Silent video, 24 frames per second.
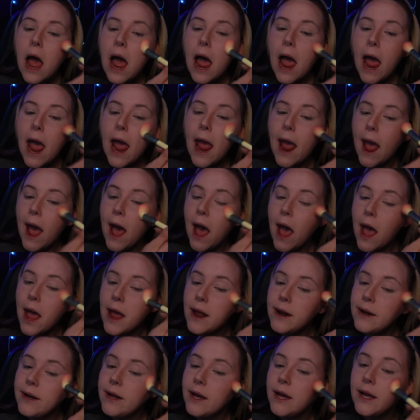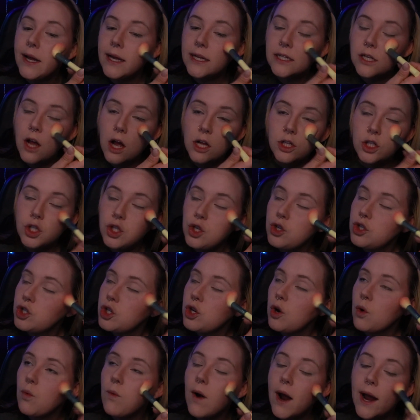and his
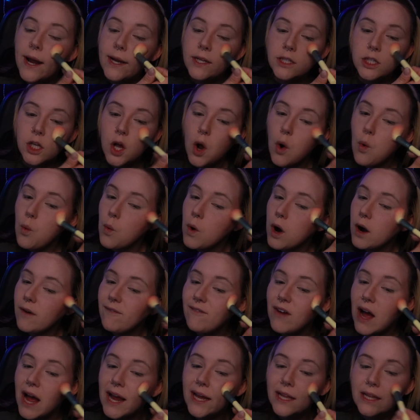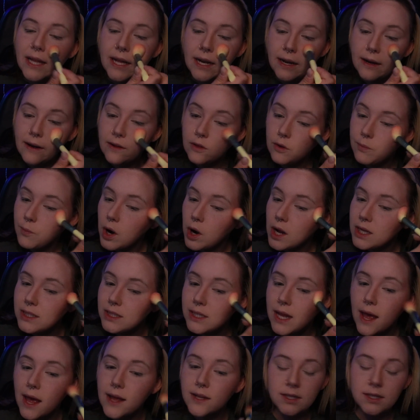constitutional rights were violated in the
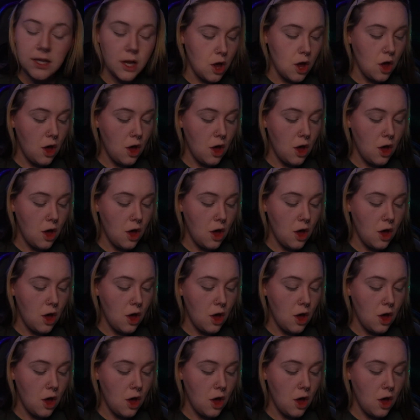process.